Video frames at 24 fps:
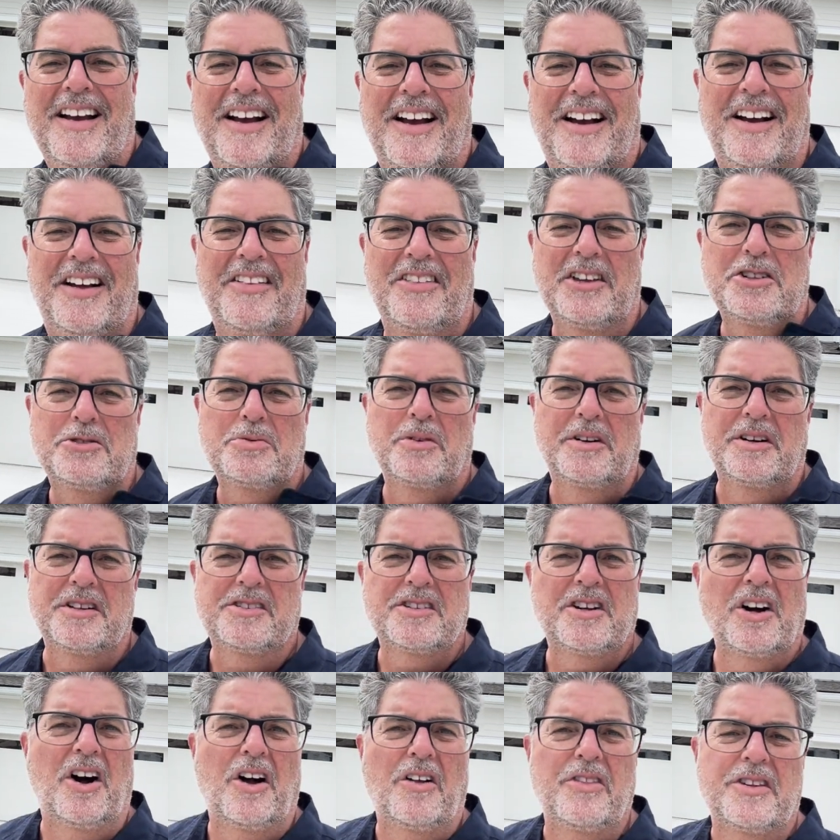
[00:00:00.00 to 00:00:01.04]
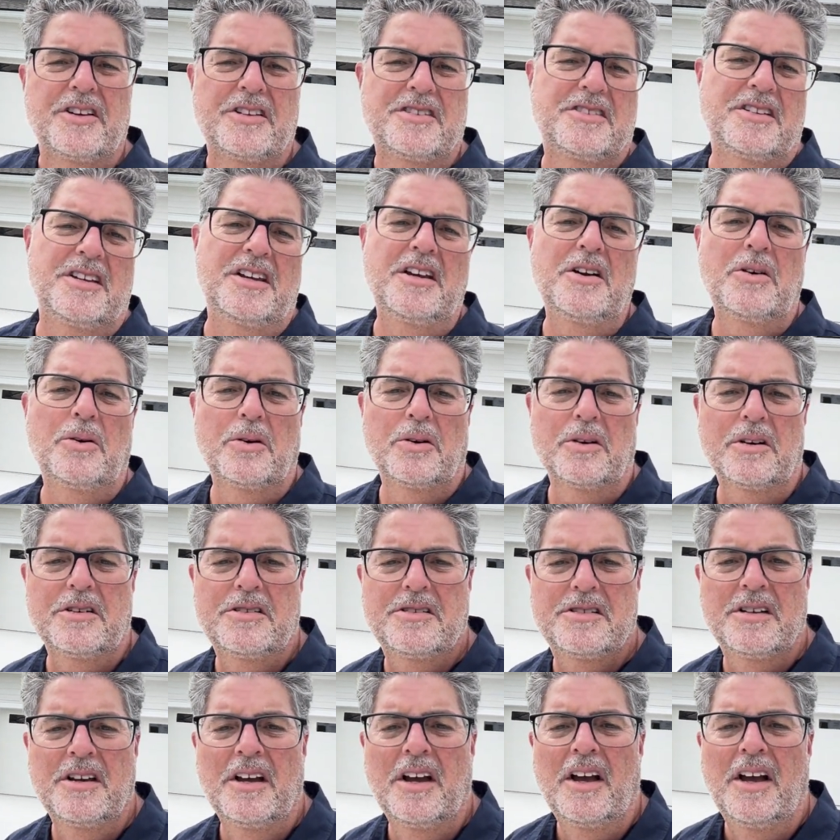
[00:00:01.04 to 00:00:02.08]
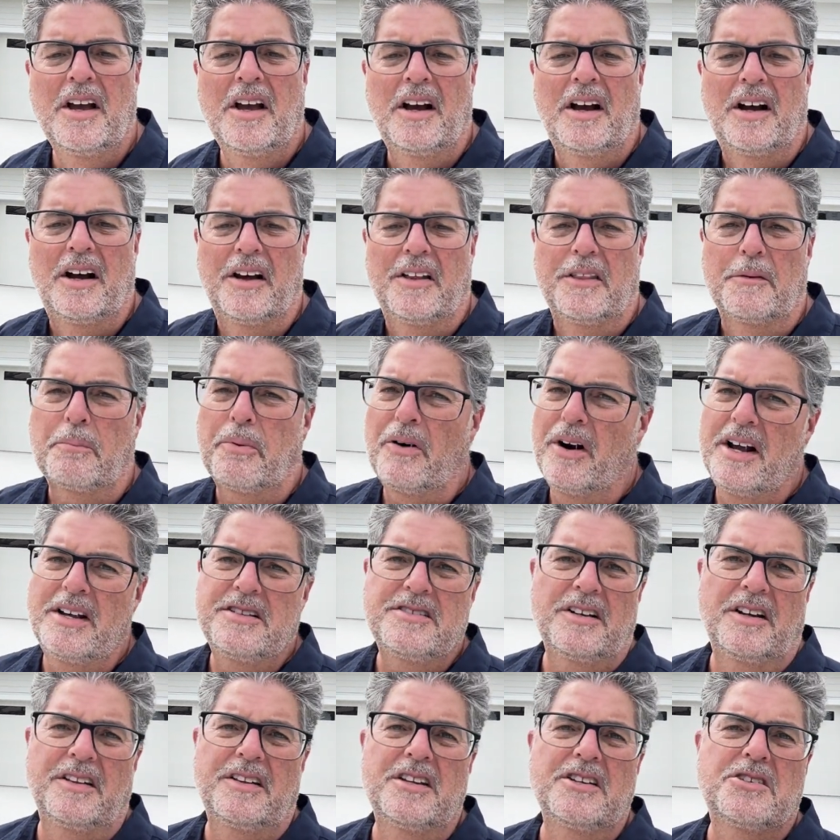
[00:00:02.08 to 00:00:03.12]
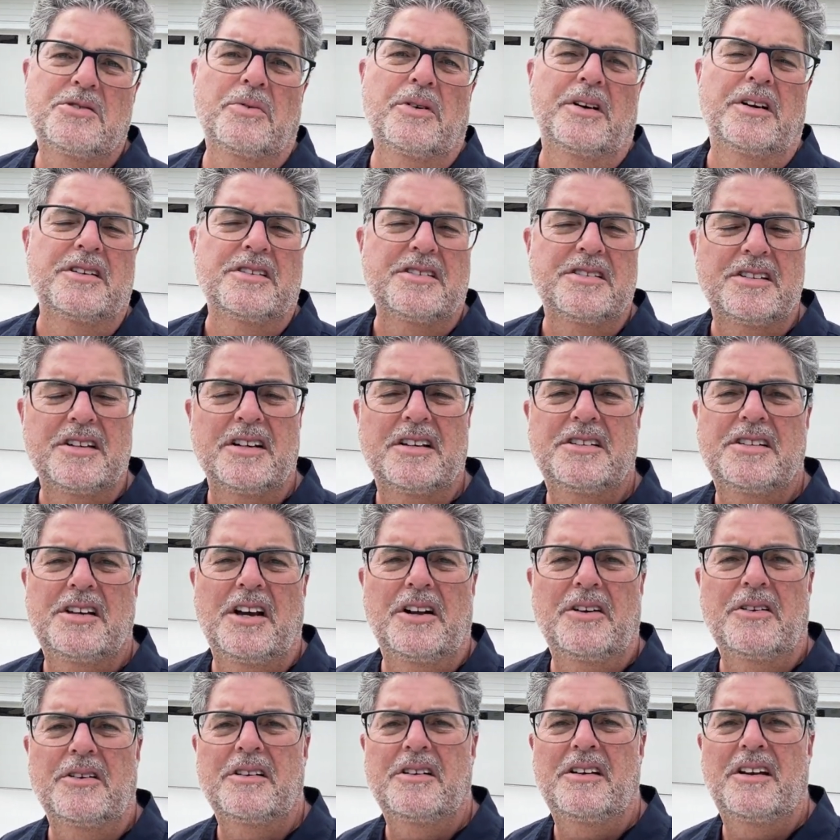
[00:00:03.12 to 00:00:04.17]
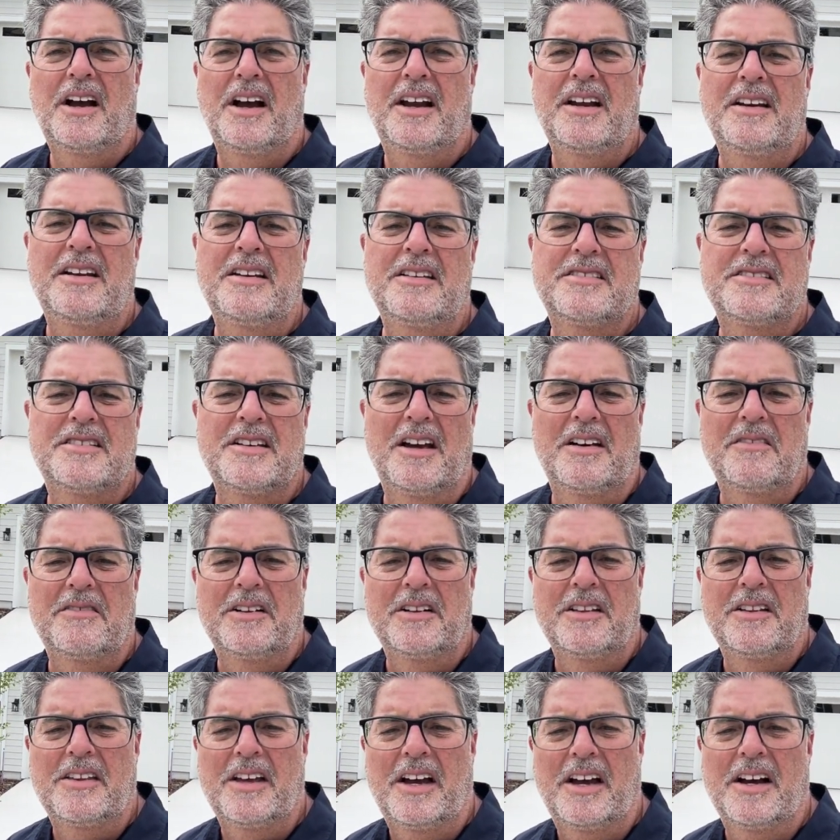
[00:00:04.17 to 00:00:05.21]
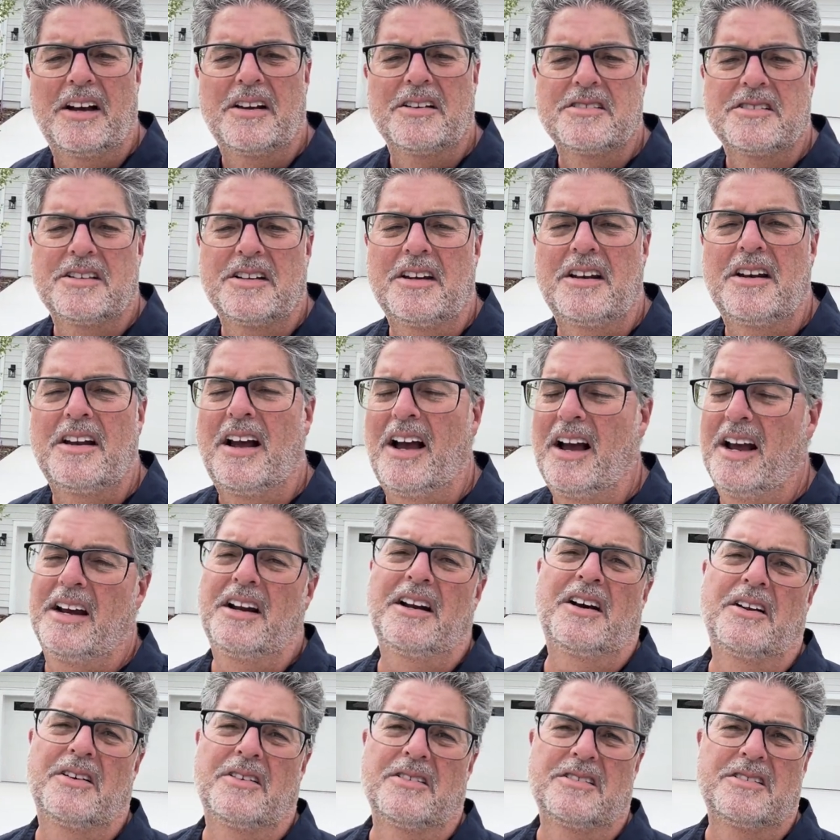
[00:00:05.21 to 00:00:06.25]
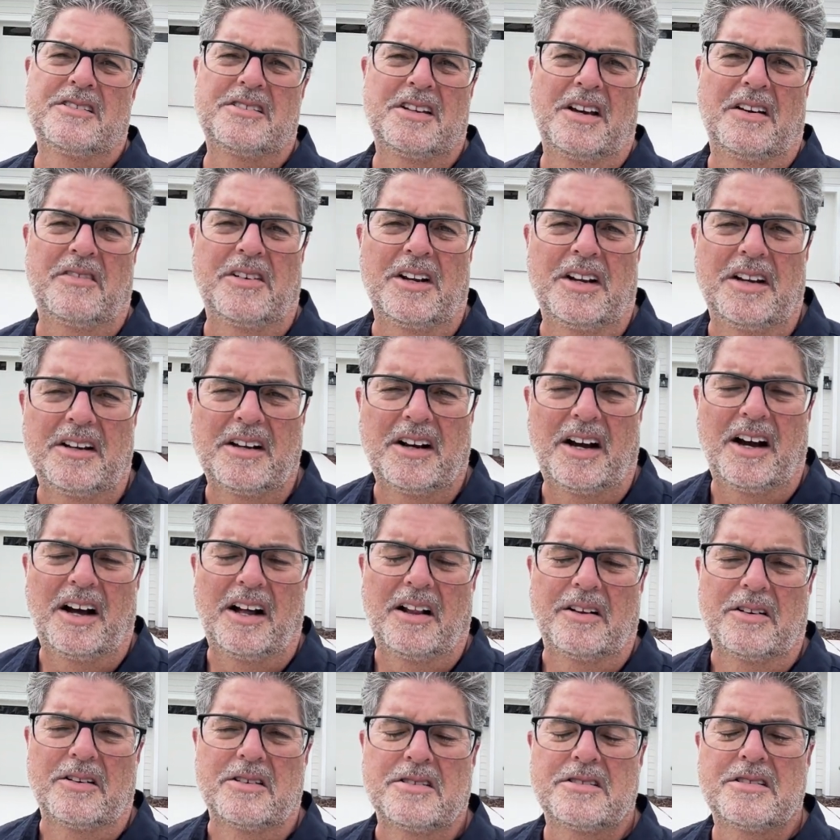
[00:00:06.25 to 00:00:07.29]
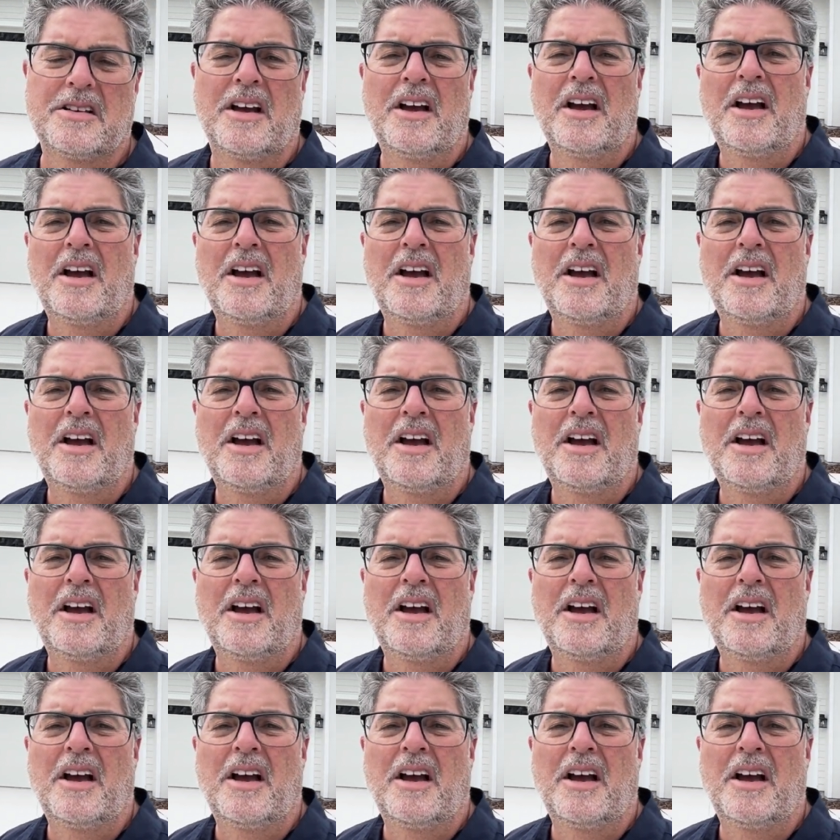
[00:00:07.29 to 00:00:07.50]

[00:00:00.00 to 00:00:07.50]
Uh, this one is called the Seahorse. Uh, the price on this one is $697,970.